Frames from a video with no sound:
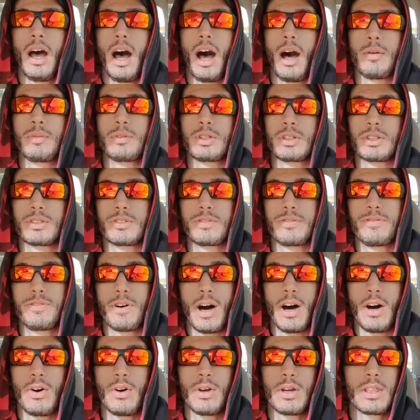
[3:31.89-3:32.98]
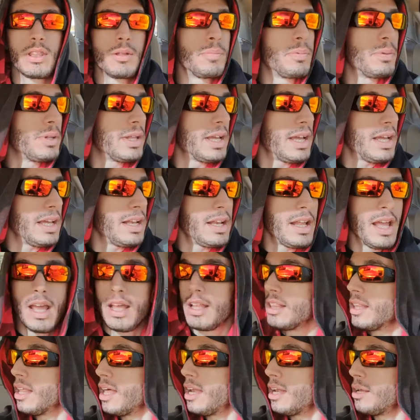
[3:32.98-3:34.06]
I'm just following the plan
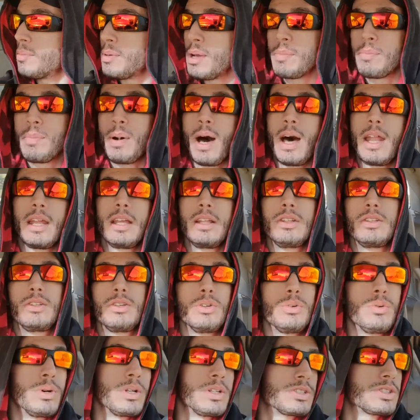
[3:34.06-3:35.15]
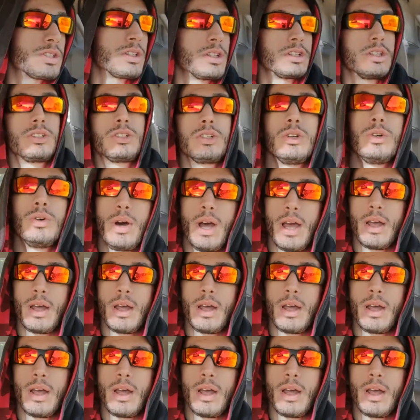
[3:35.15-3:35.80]
and letting my body do what it's going to do,